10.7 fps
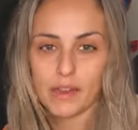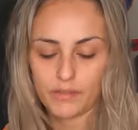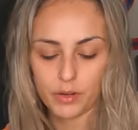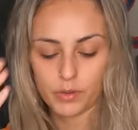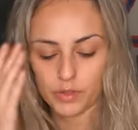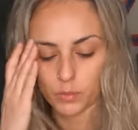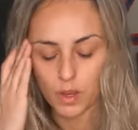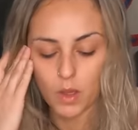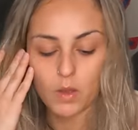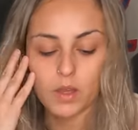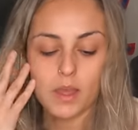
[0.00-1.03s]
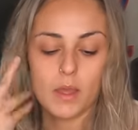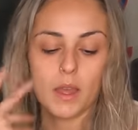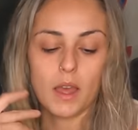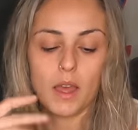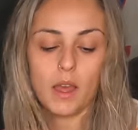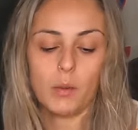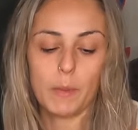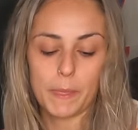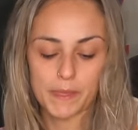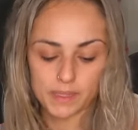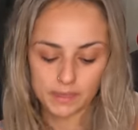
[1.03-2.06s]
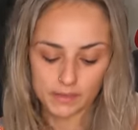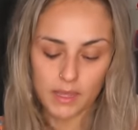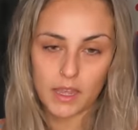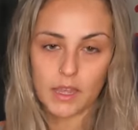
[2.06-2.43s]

iPhone as well. Uh, but this,